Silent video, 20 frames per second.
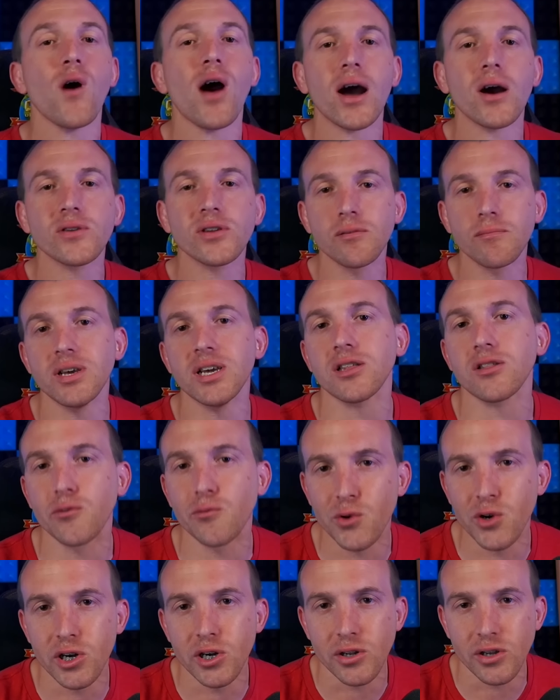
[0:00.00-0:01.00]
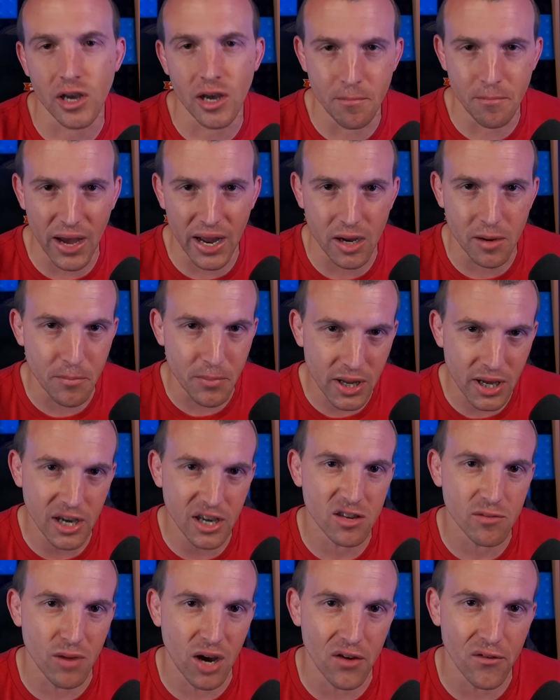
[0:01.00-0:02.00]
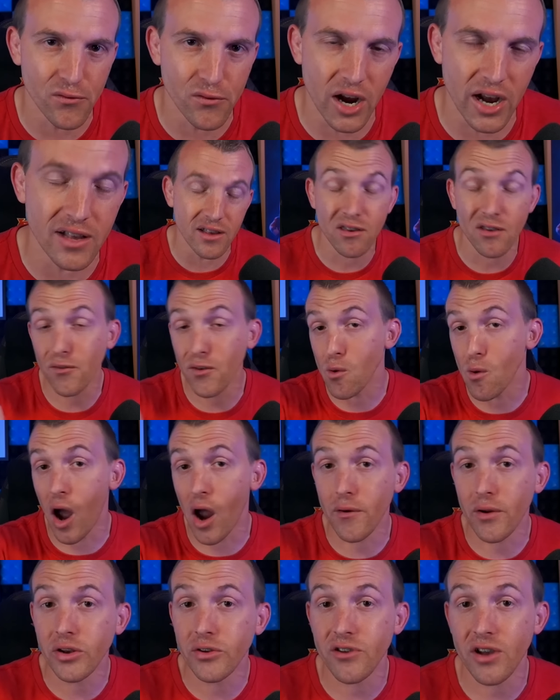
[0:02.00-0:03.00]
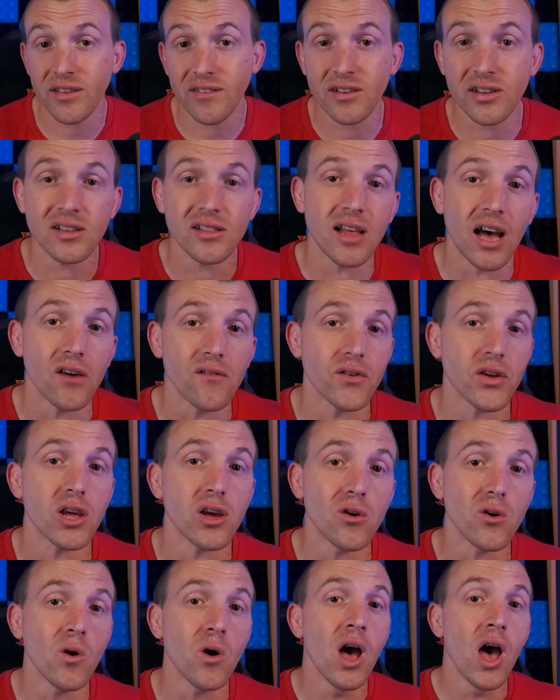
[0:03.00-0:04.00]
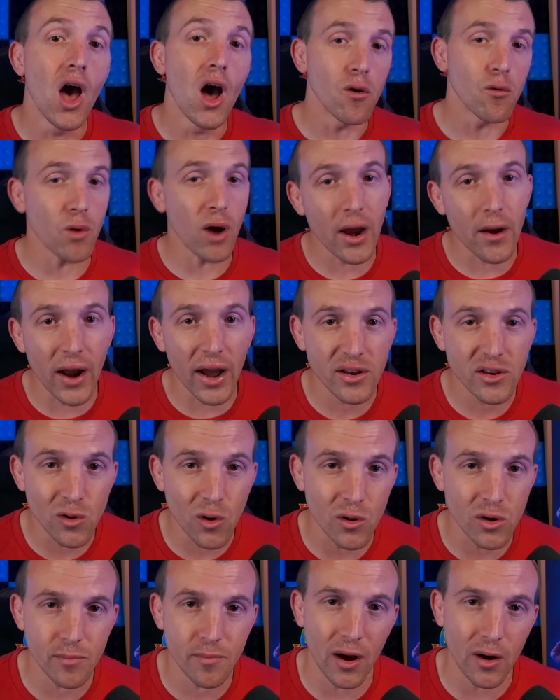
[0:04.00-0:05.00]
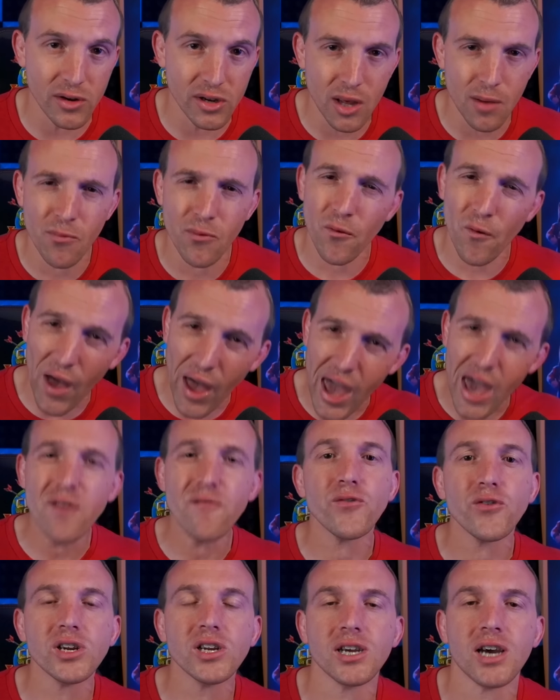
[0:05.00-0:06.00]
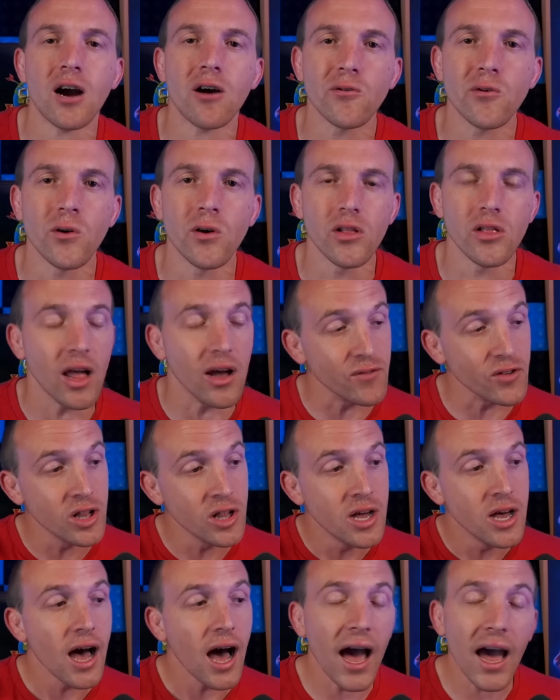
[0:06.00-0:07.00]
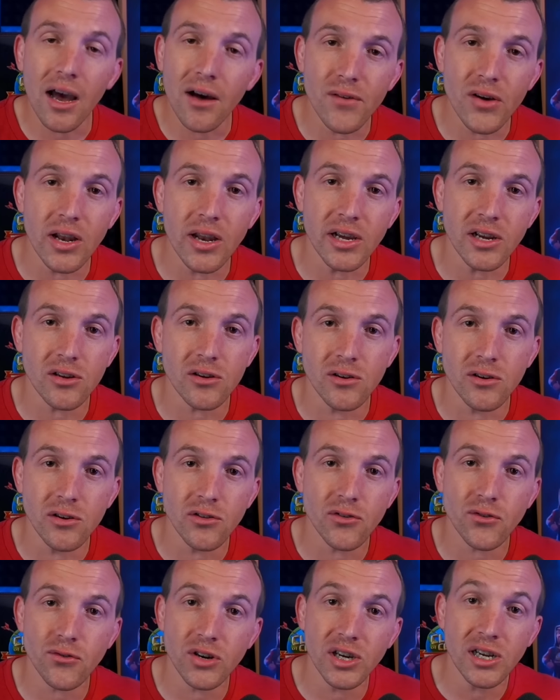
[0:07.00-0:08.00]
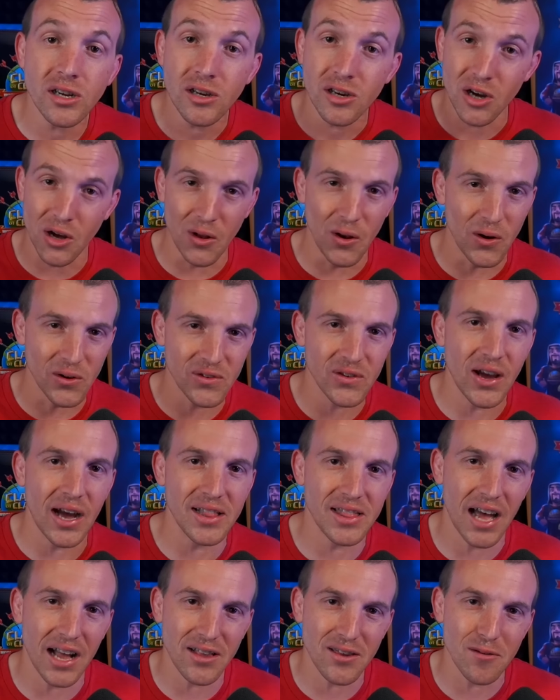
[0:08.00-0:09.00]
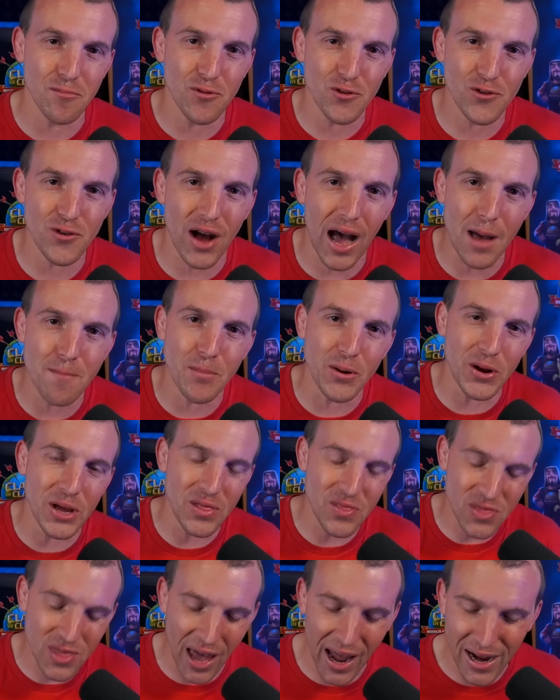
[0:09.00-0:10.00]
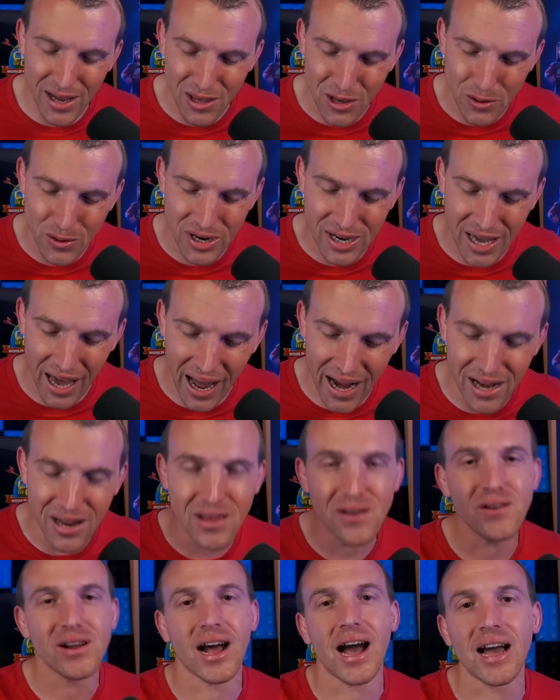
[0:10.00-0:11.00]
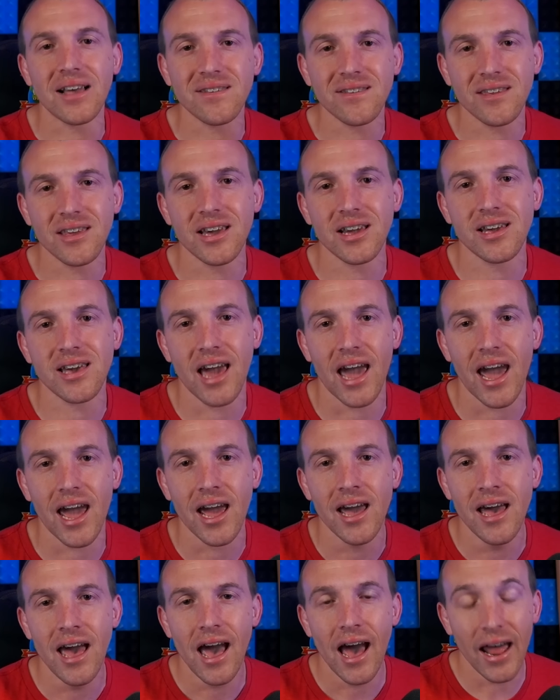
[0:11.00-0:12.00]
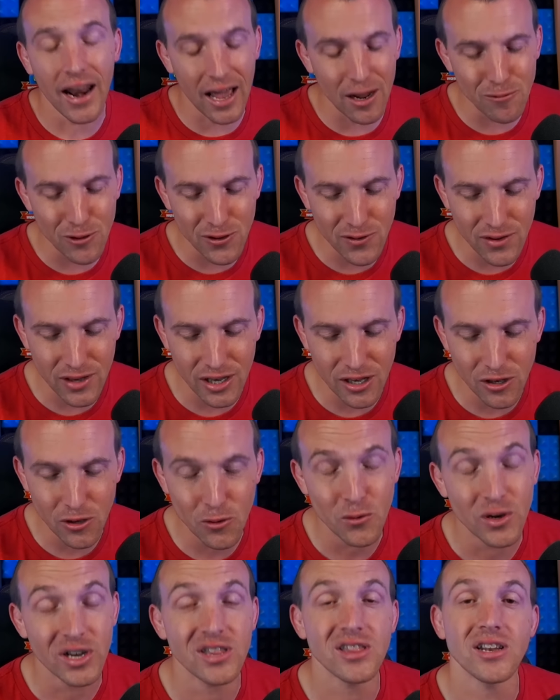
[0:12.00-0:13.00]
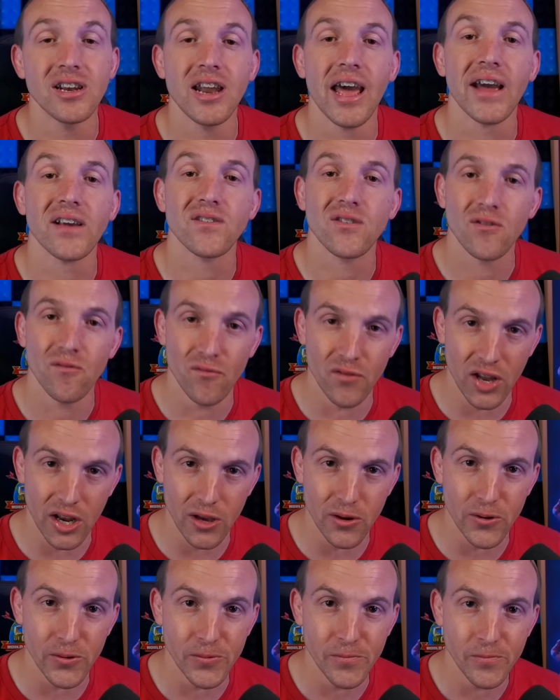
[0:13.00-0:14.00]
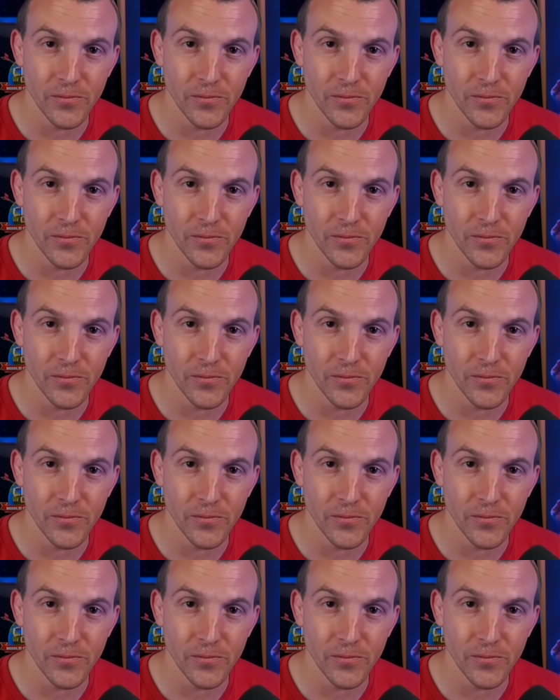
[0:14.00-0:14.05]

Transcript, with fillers: out and make the world a better place, my friends. If you are interested in that video where I talked about tips for every town hall level, I have it linked on your screen alongside that subscribe button. Thank you again. You guys take care, and I will see you in the next video.